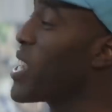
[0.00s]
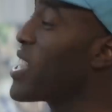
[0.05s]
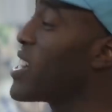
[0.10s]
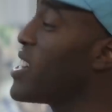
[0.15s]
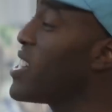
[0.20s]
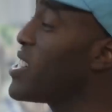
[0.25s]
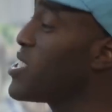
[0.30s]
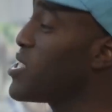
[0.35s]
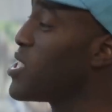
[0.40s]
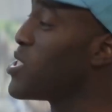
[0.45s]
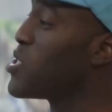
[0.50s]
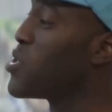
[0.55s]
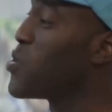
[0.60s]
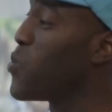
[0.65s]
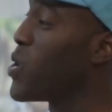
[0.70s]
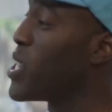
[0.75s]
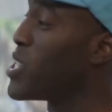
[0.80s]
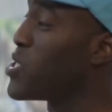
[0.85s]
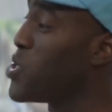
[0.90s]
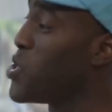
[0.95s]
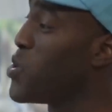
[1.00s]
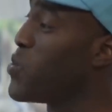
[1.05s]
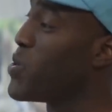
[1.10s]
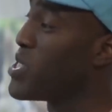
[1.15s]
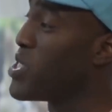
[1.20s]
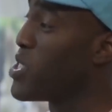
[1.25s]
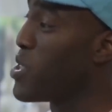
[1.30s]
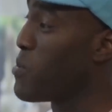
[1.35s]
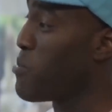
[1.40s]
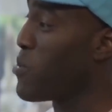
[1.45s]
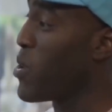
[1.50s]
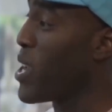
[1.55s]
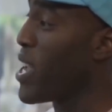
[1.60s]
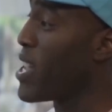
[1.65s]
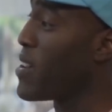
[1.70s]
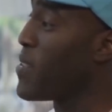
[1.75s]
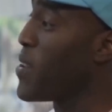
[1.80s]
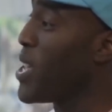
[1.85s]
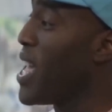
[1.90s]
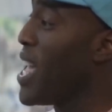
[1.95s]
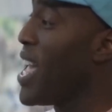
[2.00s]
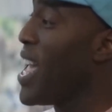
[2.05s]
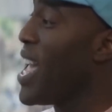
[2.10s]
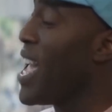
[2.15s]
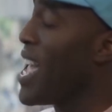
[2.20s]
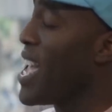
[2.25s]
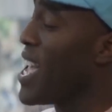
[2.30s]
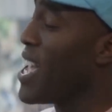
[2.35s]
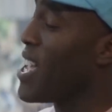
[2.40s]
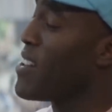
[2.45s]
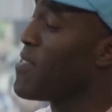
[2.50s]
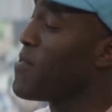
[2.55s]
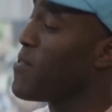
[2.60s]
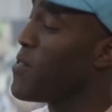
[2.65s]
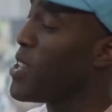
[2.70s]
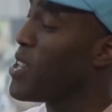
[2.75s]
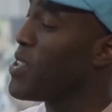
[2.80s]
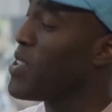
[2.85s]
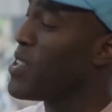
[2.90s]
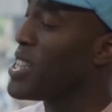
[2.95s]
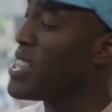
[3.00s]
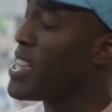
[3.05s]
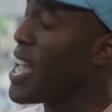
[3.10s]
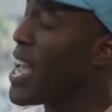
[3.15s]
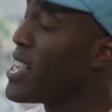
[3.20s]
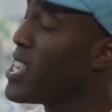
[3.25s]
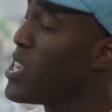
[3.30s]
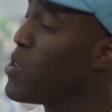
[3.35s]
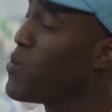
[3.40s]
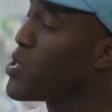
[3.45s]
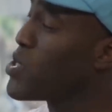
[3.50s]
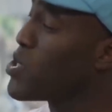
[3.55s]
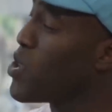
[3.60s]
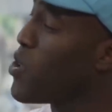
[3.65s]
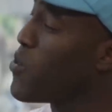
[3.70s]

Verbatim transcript: recognition to what it's doing to the brand. Sure. And Nike was